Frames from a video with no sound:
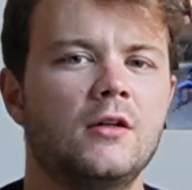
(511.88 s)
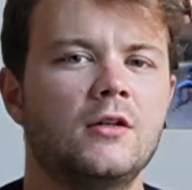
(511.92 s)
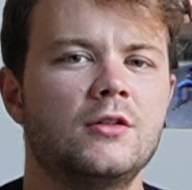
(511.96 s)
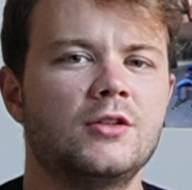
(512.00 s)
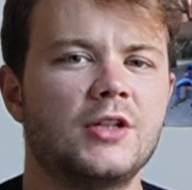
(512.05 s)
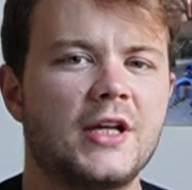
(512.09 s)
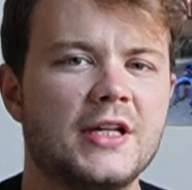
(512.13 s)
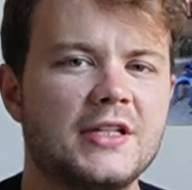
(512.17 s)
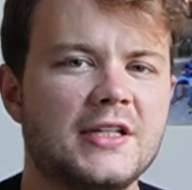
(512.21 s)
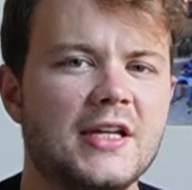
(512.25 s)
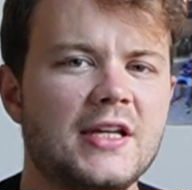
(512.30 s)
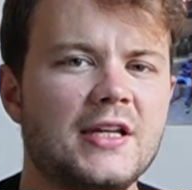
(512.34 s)
So
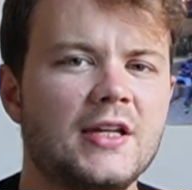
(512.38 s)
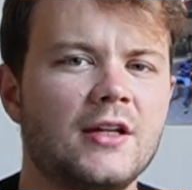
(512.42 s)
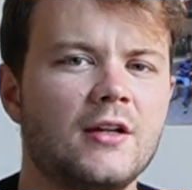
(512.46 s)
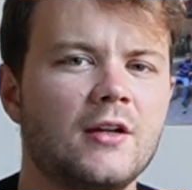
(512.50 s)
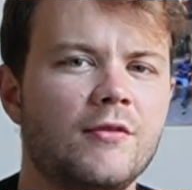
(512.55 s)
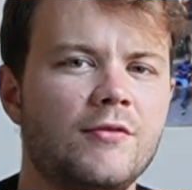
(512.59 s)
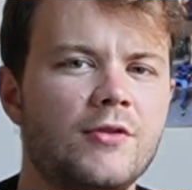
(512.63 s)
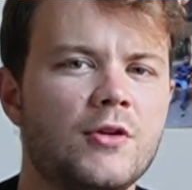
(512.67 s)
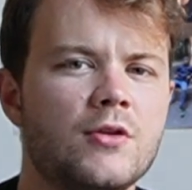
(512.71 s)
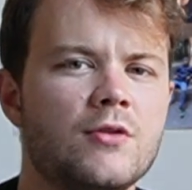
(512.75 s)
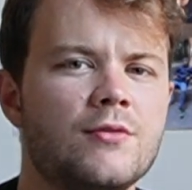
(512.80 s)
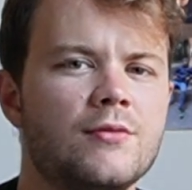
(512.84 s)
taking a
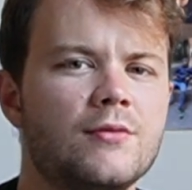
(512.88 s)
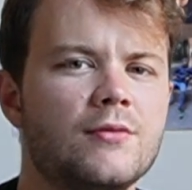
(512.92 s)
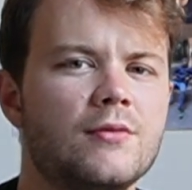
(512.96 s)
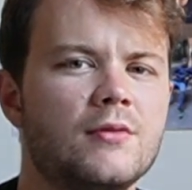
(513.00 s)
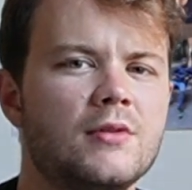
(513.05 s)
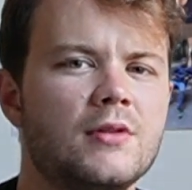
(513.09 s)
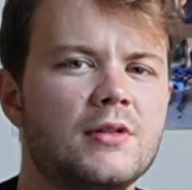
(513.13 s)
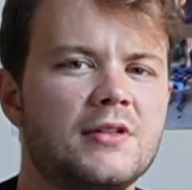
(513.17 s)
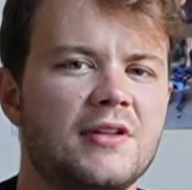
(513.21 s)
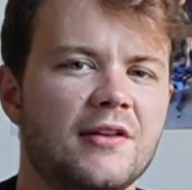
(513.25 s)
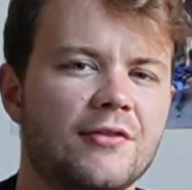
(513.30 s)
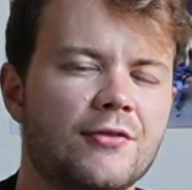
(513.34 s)
view
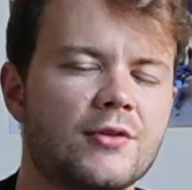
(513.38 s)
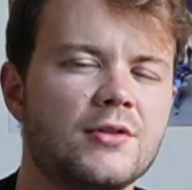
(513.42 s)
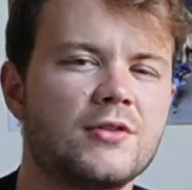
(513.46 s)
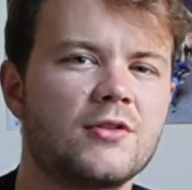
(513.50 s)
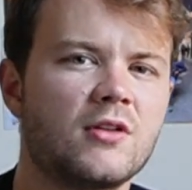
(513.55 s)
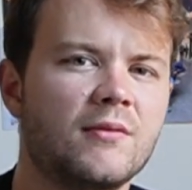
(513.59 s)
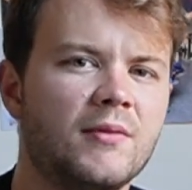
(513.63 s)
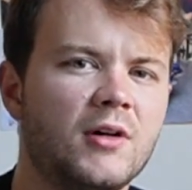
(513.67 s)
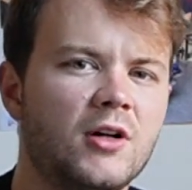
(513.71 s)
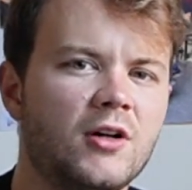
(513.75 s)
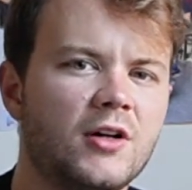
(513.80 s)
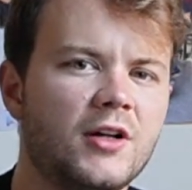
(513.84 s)
different to
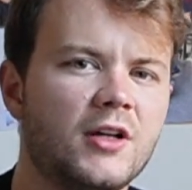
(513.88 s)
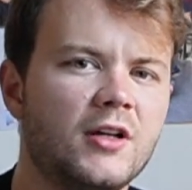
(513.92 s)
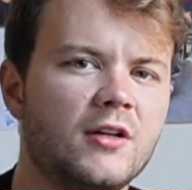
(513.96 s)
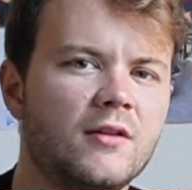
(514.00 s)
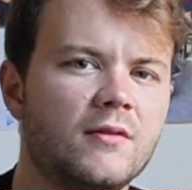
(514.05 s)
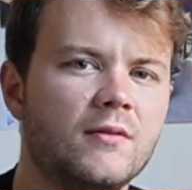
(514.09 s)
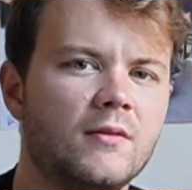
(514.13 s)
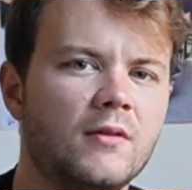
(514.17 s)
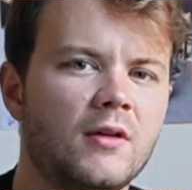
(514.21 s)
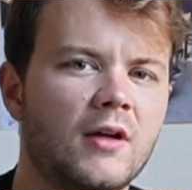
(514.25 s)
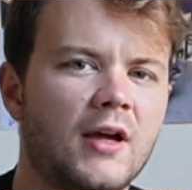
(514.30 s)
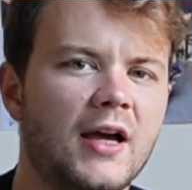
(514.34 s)
the market
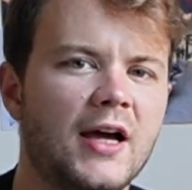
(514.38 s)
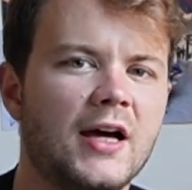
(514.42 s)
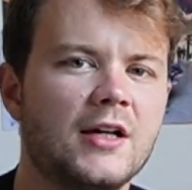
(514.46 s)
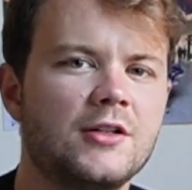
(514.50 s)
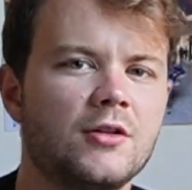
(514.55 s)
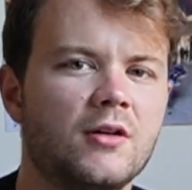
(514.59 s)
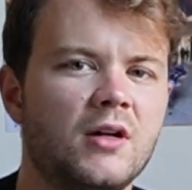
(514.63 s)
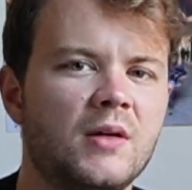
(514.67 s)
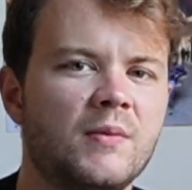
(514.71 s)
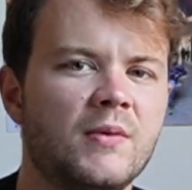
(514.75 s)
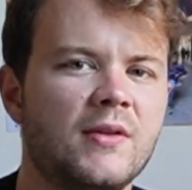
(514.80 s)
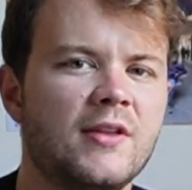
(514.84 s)
at a
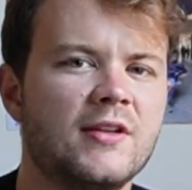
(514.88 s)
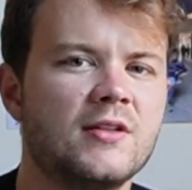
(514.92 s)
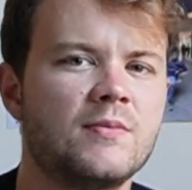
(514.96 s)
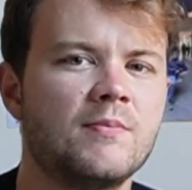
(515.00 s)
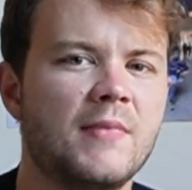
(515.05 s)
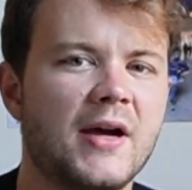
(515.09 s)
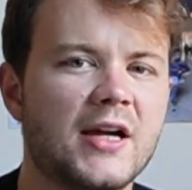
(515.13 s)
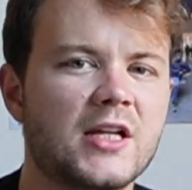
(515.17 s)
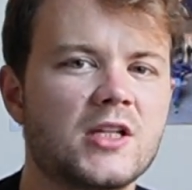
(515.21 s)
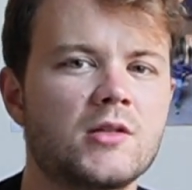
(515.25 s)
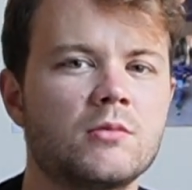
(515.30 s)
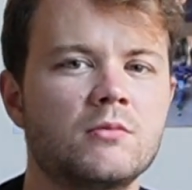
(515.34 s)
time where there's
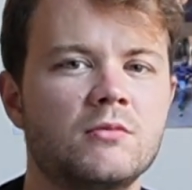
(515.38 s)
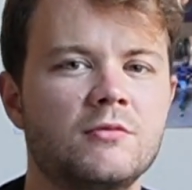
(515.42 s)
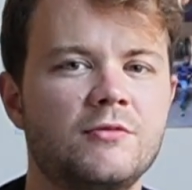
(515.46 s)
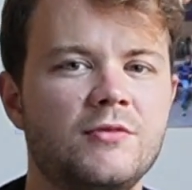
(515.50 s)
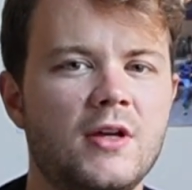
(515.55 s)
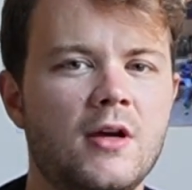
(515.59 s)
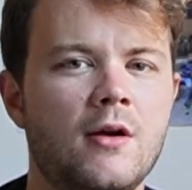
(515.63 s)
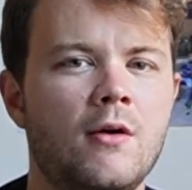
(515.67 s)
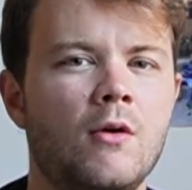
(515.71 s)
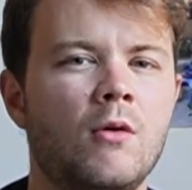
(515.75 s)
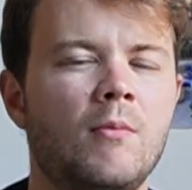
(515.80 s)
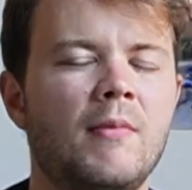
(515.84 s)
maximum
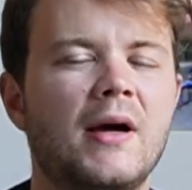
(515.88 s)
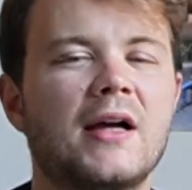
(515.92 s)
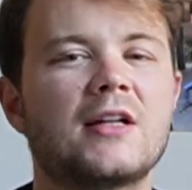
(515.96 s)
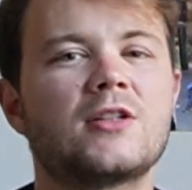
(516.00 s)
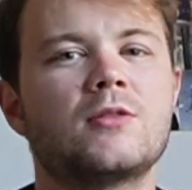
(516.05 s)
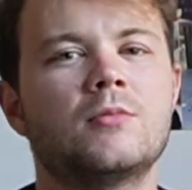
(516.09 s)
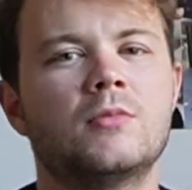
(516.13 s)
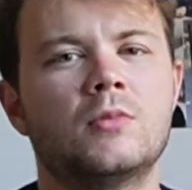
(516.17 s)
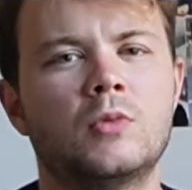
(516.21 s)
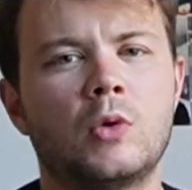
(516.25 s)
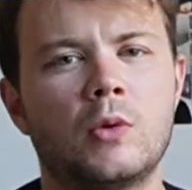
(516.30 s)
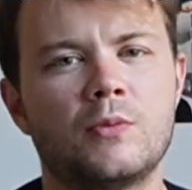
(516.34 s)
fear or
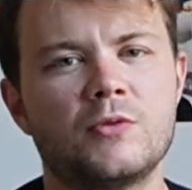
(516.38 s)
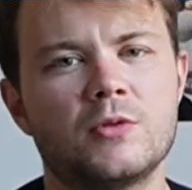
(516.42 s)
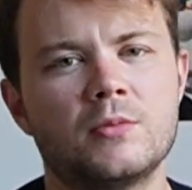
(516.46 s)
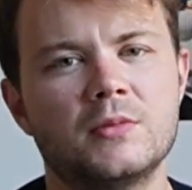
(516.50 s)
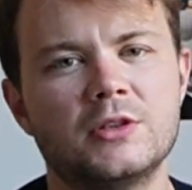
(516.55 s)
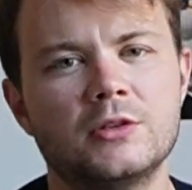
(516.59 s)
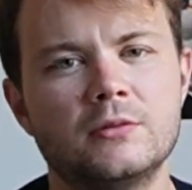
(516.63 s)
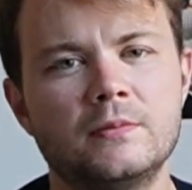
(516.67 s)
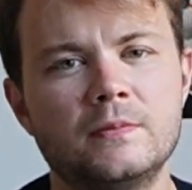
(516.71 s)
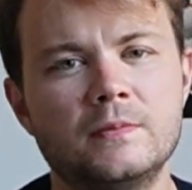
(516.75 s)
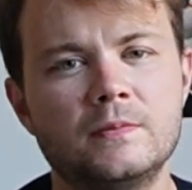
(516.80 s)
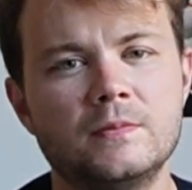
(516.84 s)
maximum
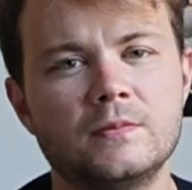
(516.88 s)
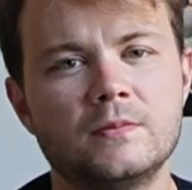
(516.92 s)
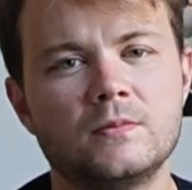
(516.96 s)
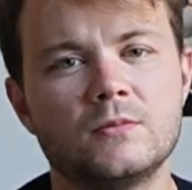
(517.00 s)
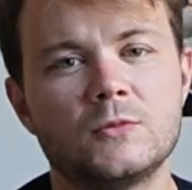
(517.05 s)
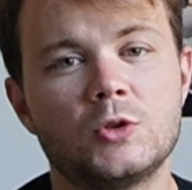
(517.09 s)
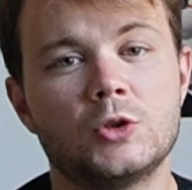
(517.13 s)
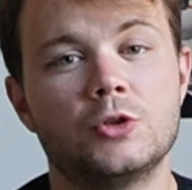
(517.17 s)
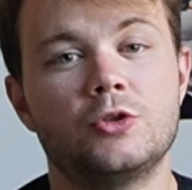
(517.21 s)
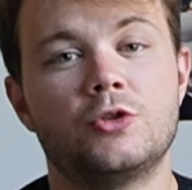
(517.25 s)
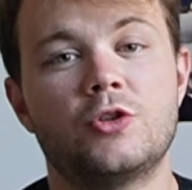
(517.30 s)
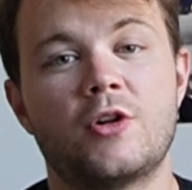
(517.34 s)
optimism,
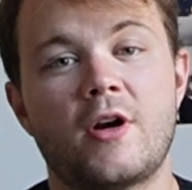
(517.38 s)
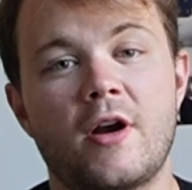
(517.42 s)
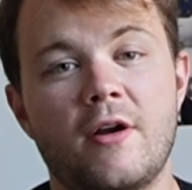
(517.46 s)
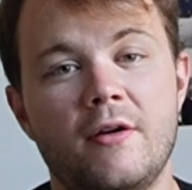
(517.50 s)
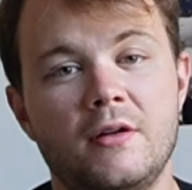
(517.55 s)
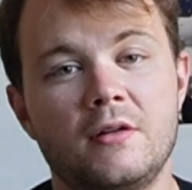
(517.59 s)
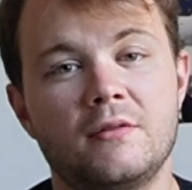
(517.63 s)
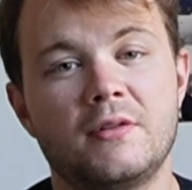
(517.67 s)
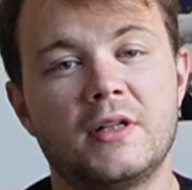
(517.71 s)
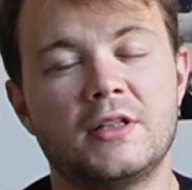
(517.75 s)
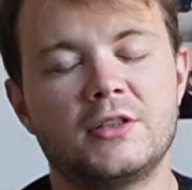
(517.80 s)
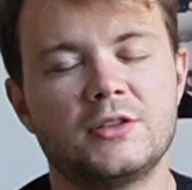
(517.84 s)
contrarian
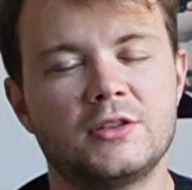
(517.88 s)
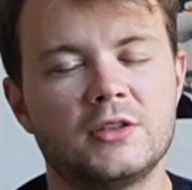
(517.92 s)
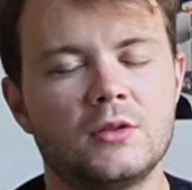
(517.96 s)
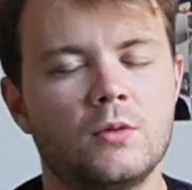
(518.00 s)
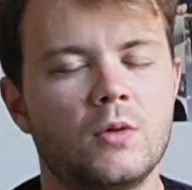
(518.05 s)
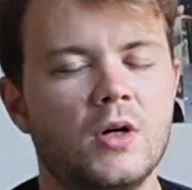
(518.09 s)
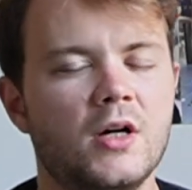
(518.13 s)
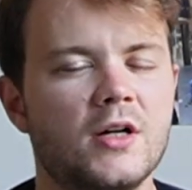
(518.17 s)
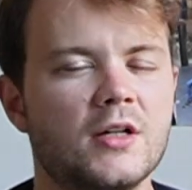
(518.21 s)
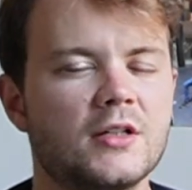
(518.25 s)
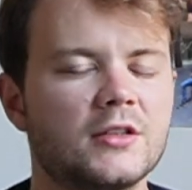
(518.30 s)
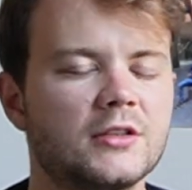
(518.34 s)
investing
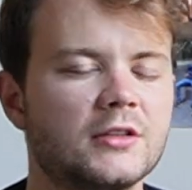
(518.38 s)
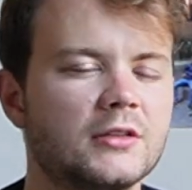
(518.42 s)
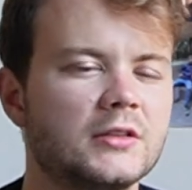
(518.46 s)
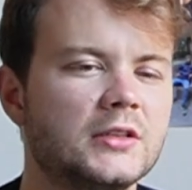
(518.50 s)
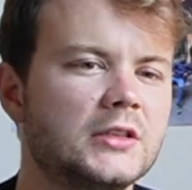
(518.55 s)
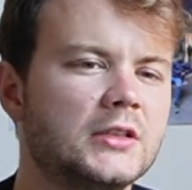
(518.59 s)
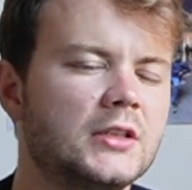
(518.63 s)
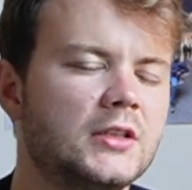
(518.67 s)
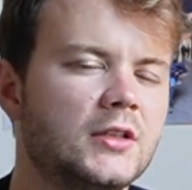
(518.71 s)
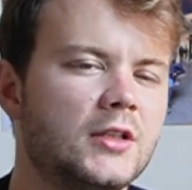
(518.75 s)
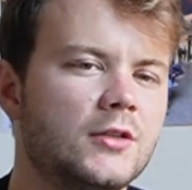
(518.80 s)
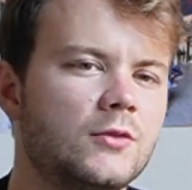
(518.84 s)
works
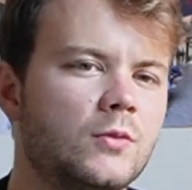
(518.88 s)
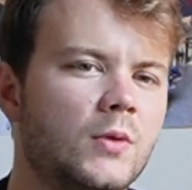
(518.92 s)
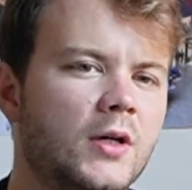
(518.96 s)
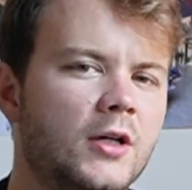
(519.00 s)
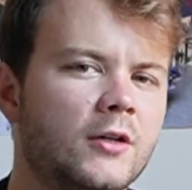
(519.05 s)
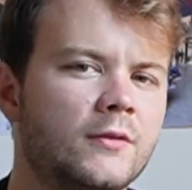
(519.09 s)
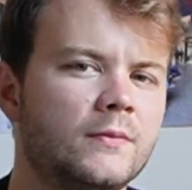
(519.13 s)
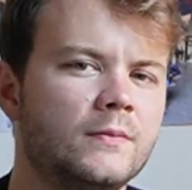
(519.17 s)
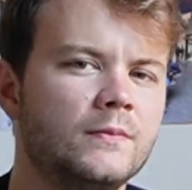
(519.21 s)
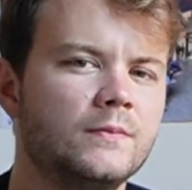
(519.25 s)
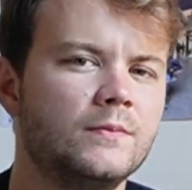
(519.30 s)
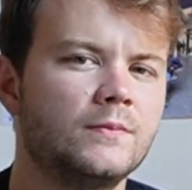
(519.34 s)
as well.